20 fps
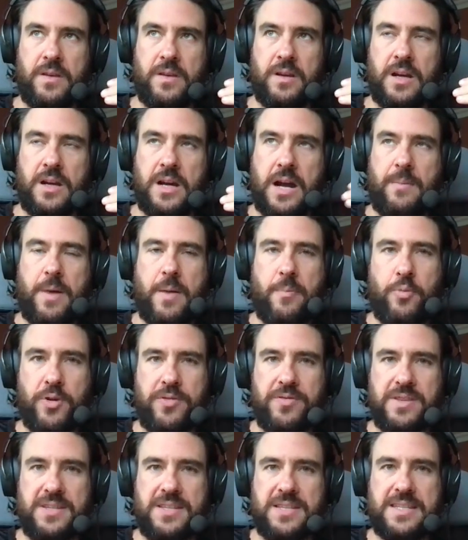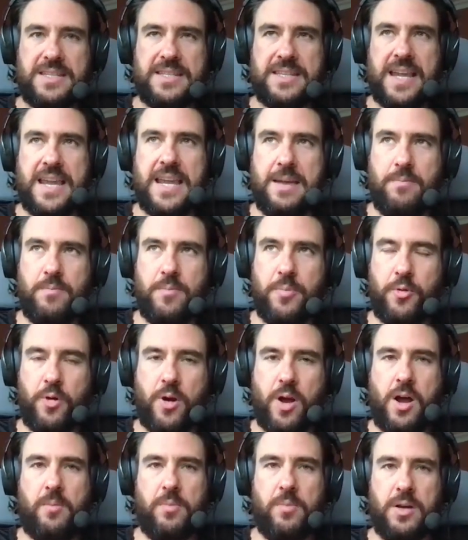come up with the same
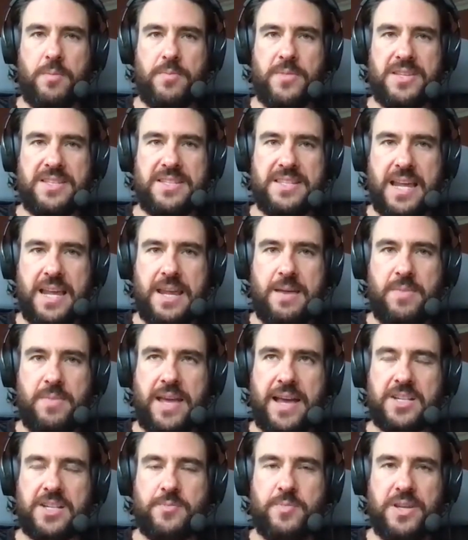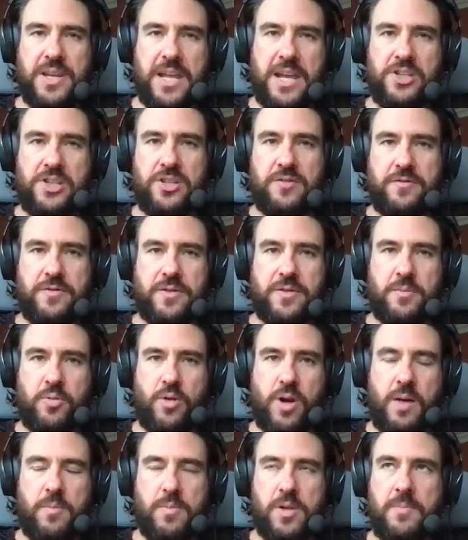problem, the same explanation for the
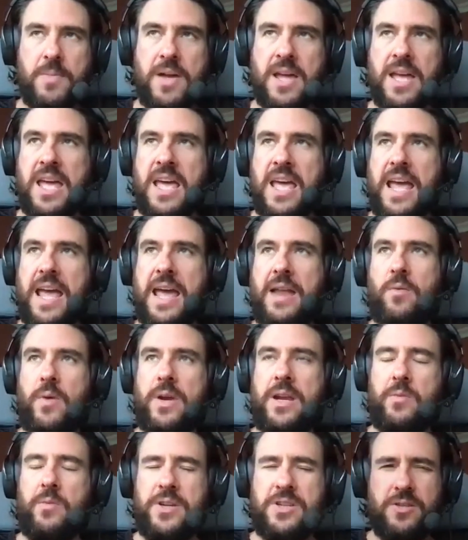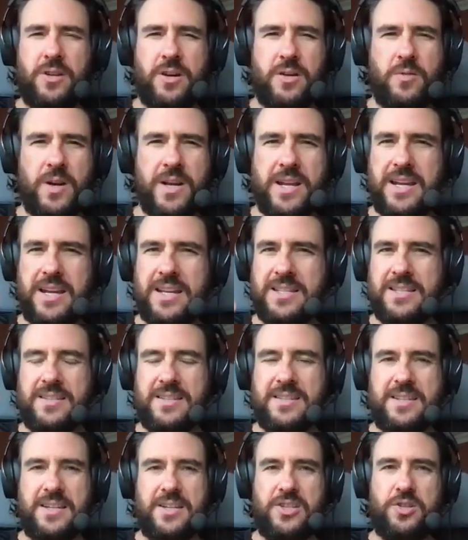problem. And we started running into
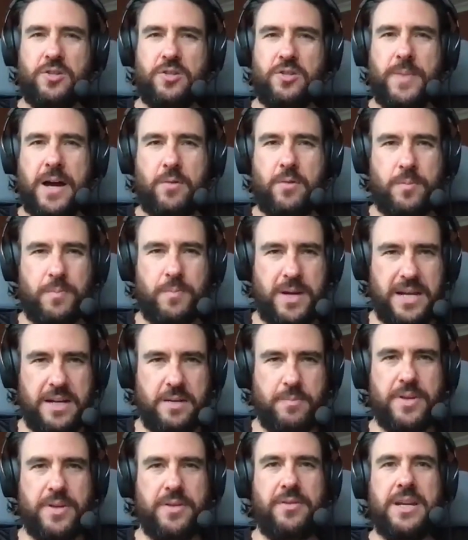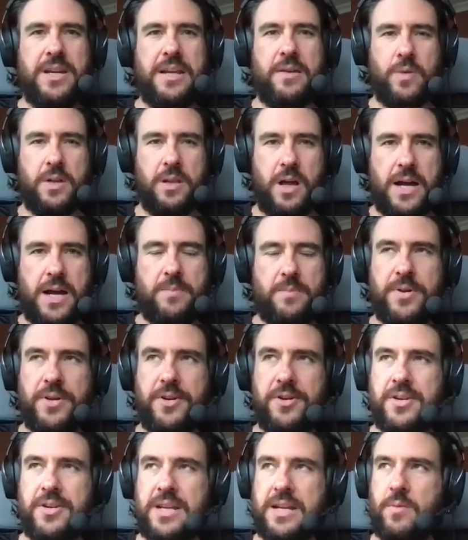this issue about repeatability and
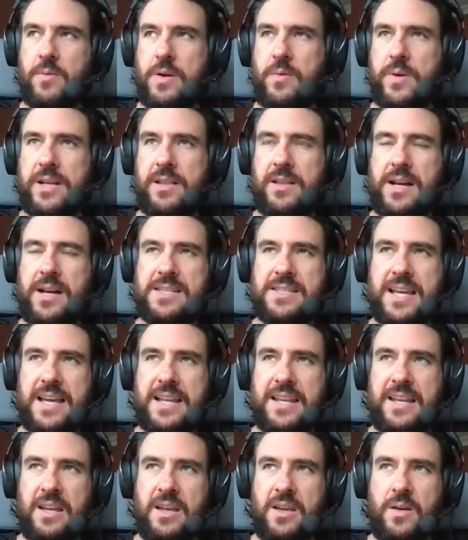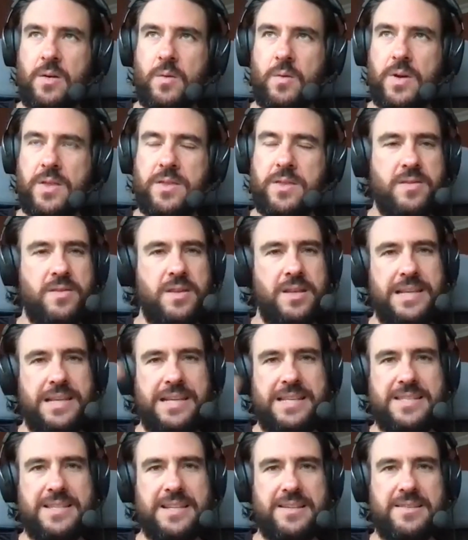reliability. And we realized that within the
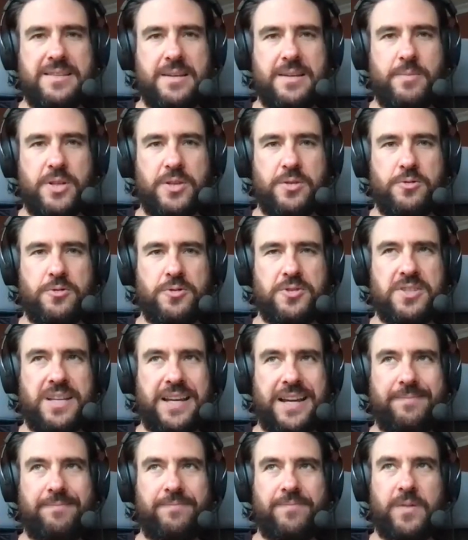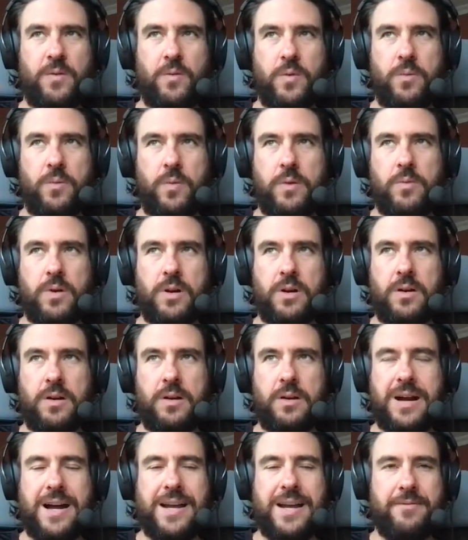Lean Six Sigma toolset, we were
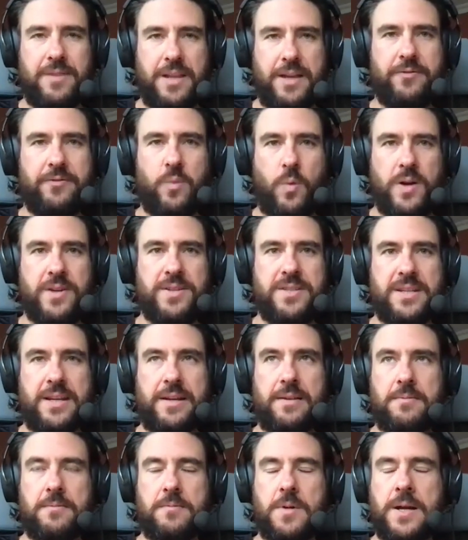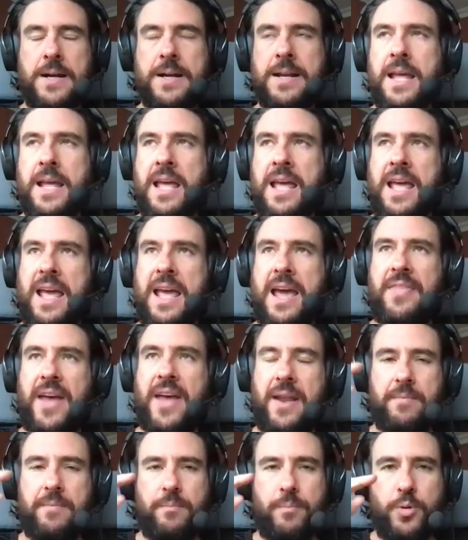kind of left wanting, right? And
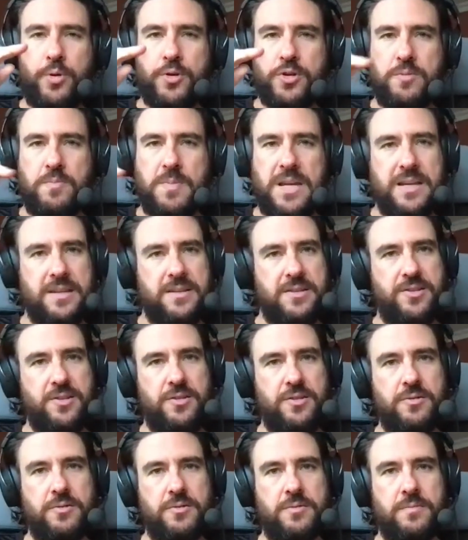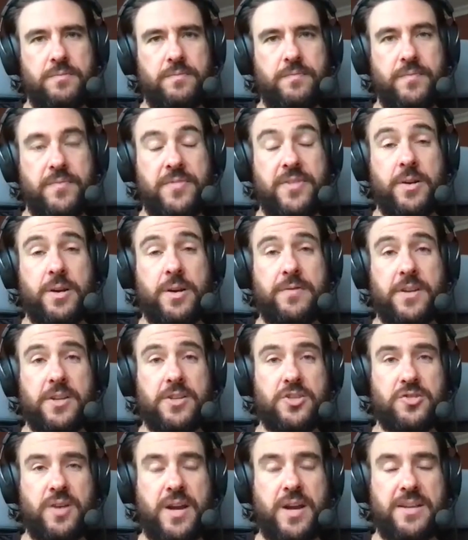that pushed me into theory of
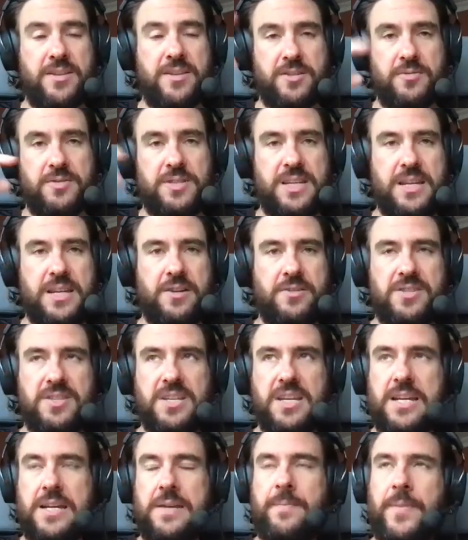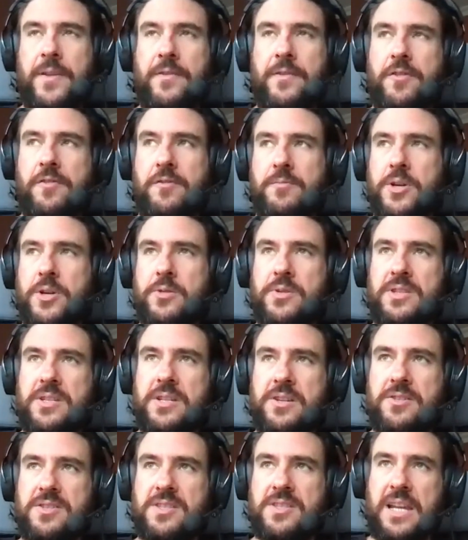constraints. So TOC, if you're familiar with
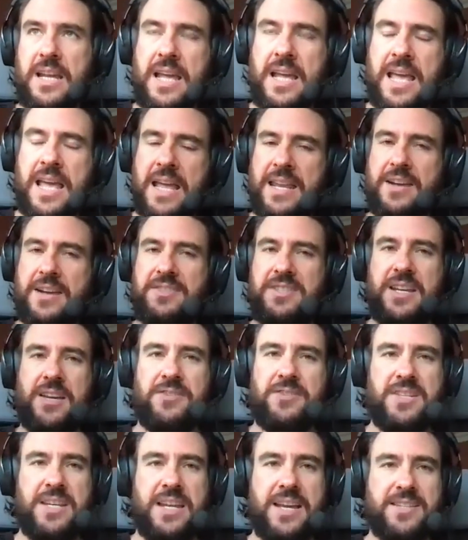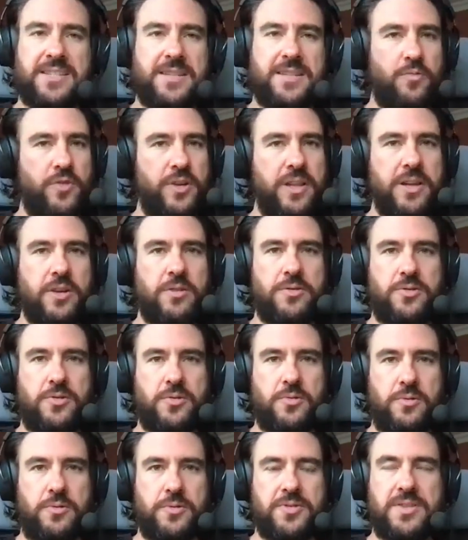TOC. Now, TOC has some really good
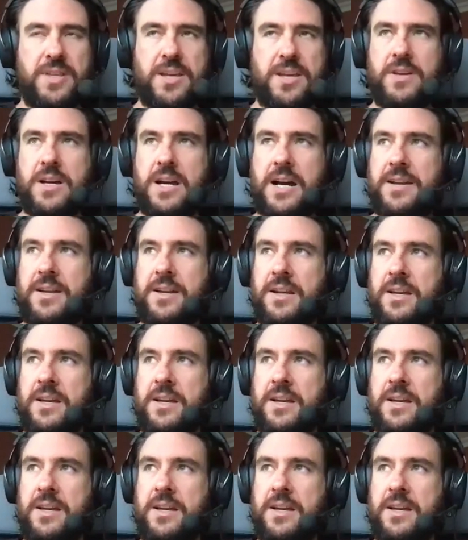tools. They've got